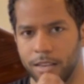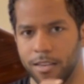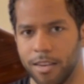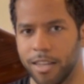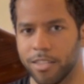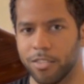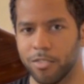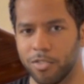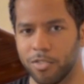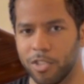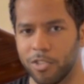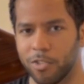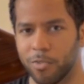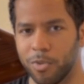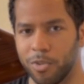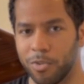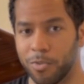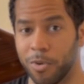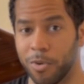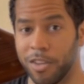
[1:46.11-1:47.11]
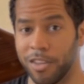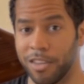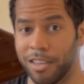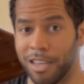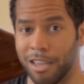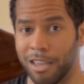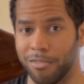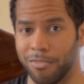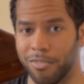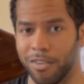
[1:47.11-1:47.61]
Not so gentle where you
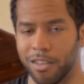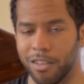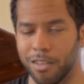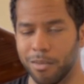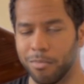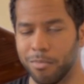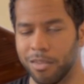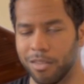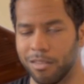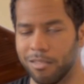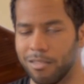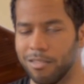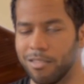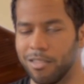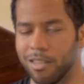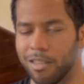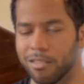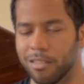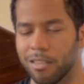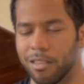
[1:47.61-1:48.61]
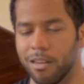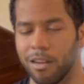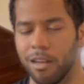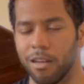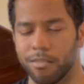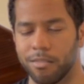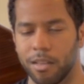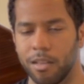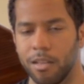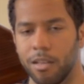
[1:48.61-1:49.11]
can't feel it, but gentle enough.
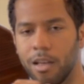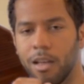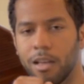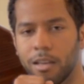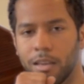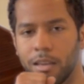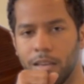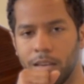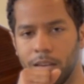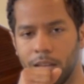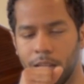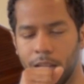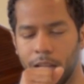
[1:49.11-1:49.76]
Again.